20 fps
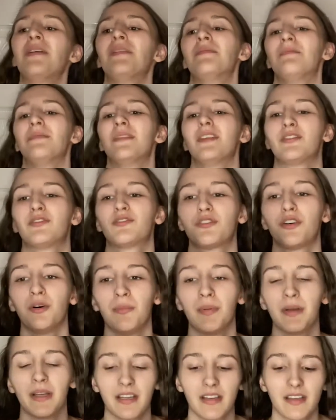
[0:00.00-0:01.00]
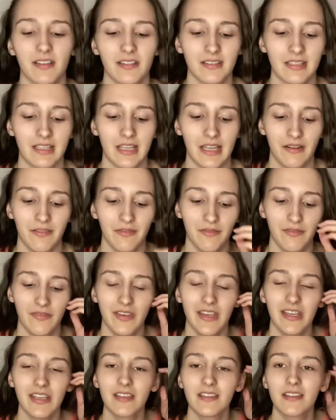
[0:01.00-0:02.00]
The Tropic Skin
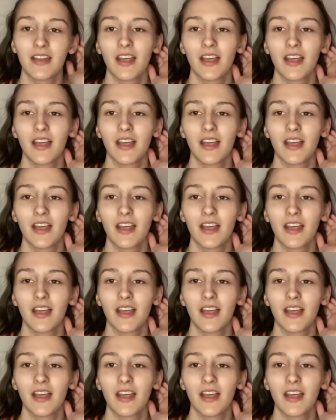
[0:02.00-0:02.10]
Feast